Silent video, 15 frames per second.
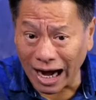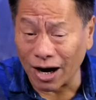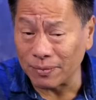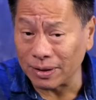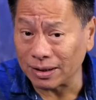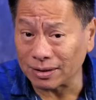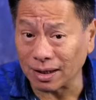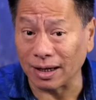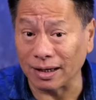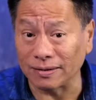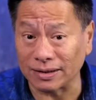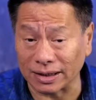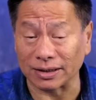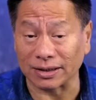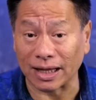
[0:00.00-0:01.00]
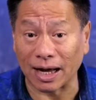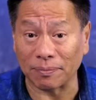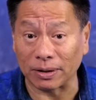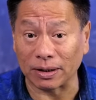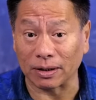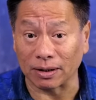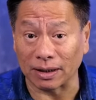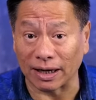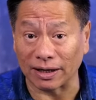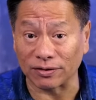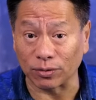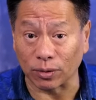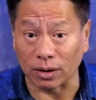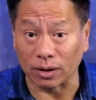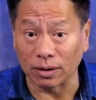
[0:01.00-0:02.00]
How many times has it happened in our
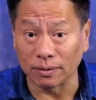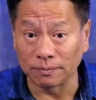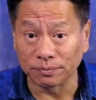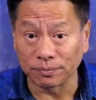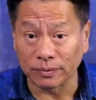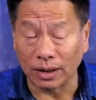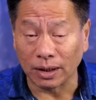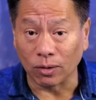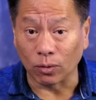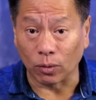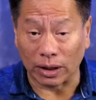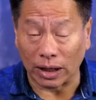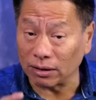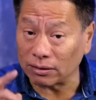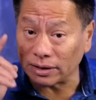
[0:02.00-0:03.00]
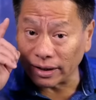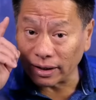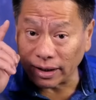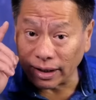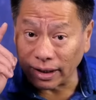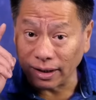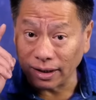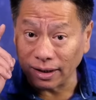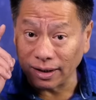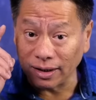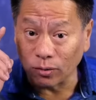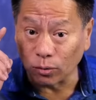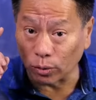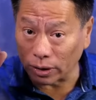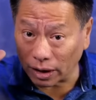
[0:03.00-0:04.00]
lives where without thinking,
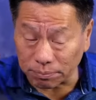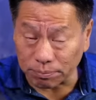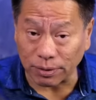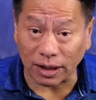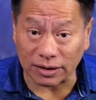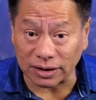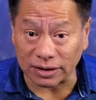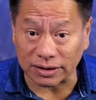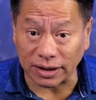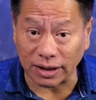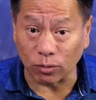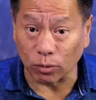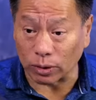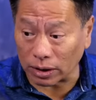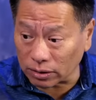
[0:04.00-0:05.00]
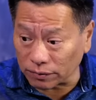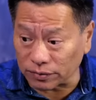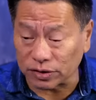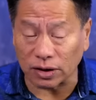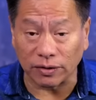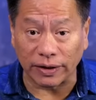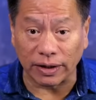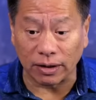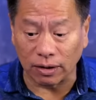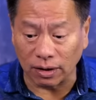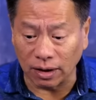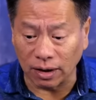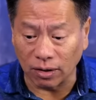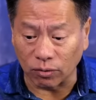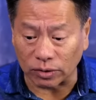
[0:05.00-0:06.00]
without processing, without
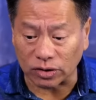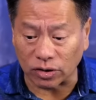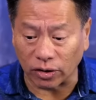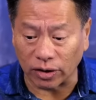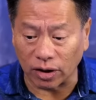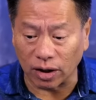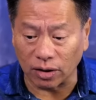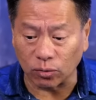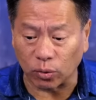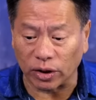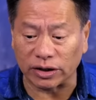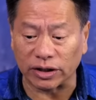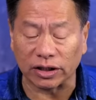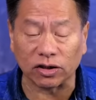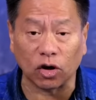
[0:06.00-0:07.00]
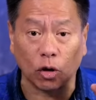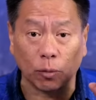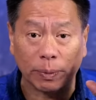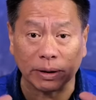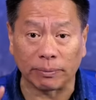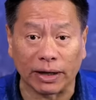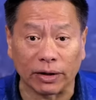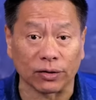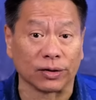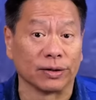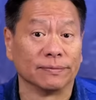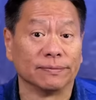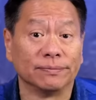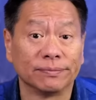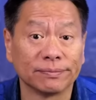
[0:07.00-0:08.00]
observing what's going on, we just open mouth.